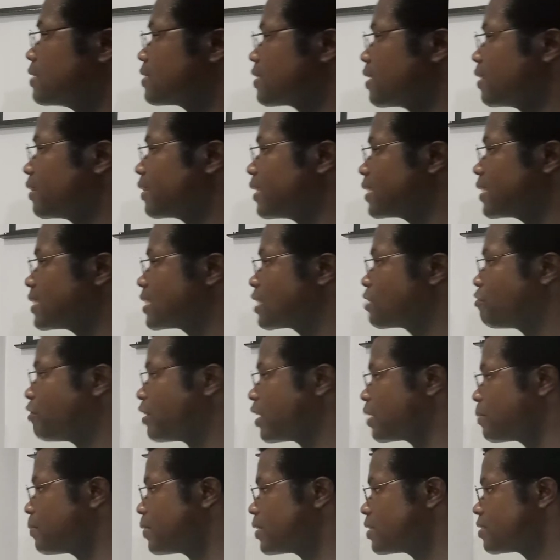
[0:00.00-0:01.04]
synthetic
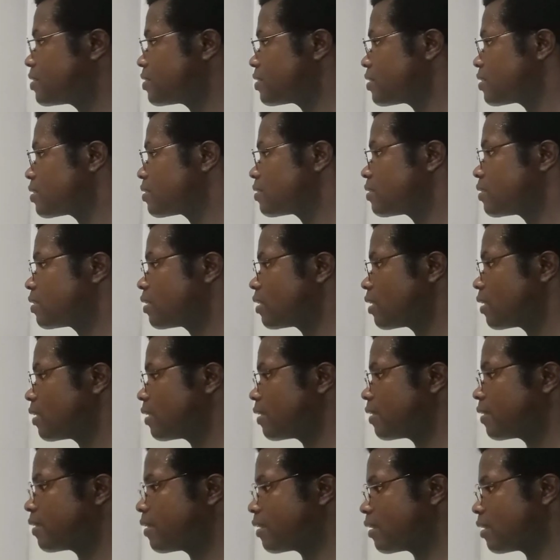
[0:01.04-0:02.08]
fibers,
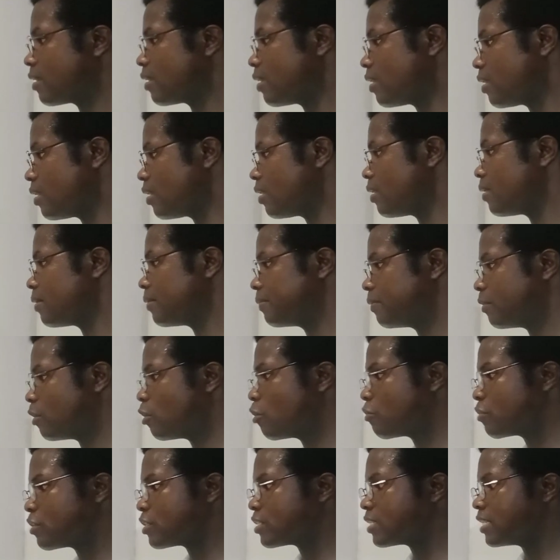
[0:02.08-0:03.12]

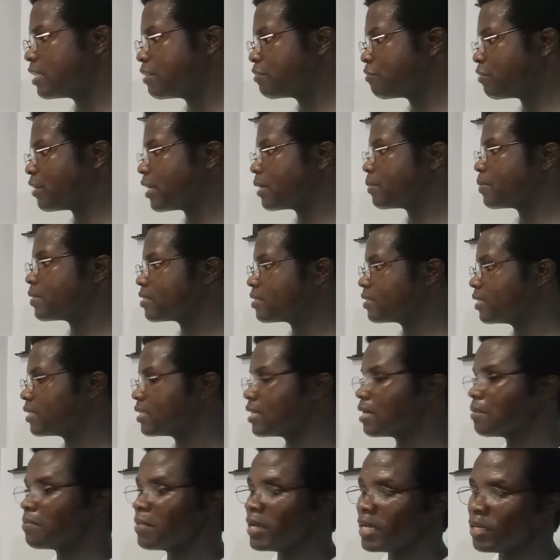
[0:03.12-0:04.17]
obviously fibers that
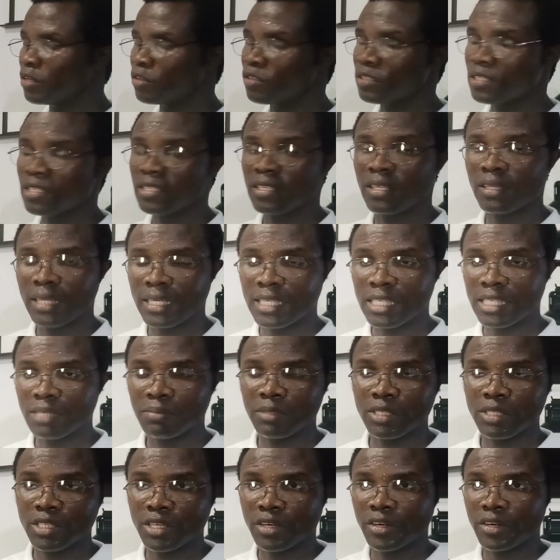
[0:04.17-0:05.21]
are made using synthetic
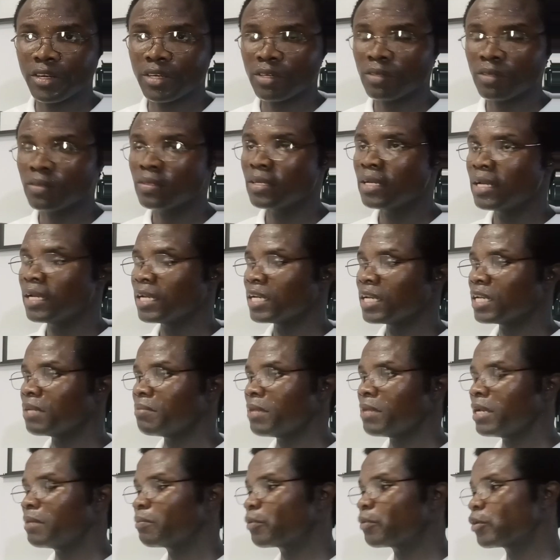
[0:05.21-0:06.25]
material, the
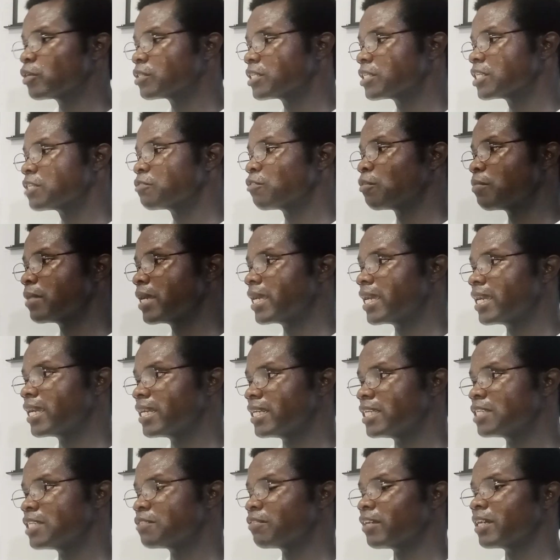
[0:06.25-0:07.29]
main process for
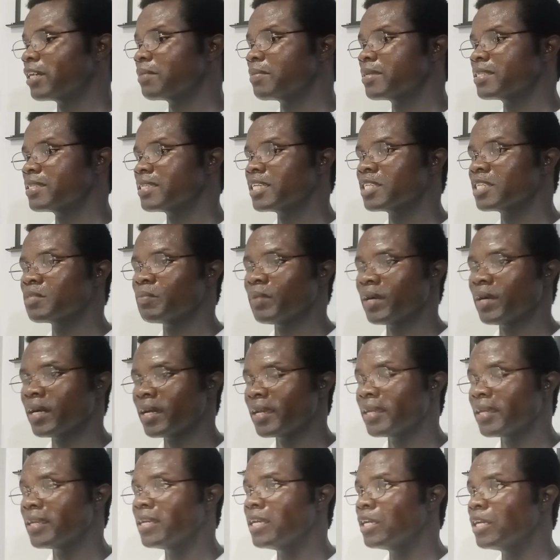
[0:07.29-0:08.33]
making these fibers is
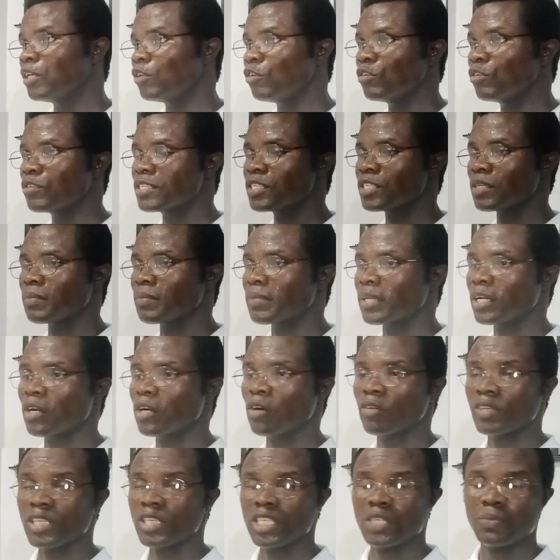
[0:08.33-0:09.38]
by using something
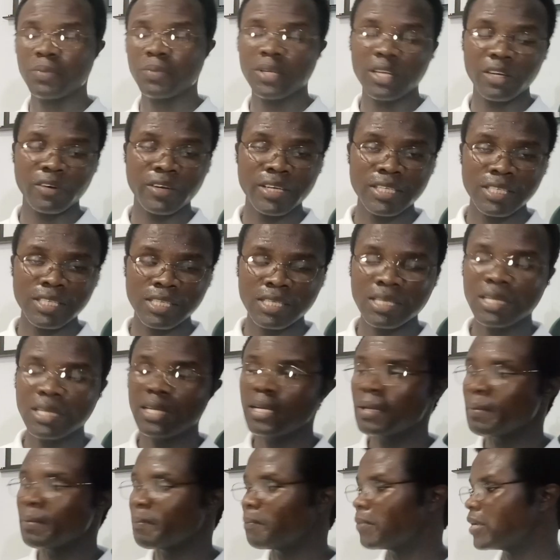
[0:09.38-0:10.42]
called a spinneret,
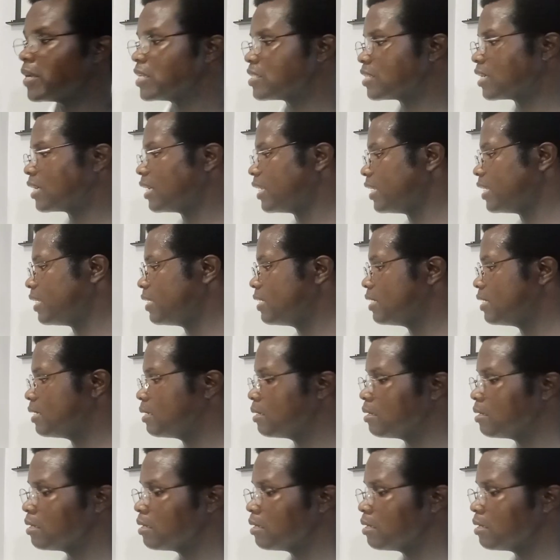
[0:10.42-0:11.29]
basically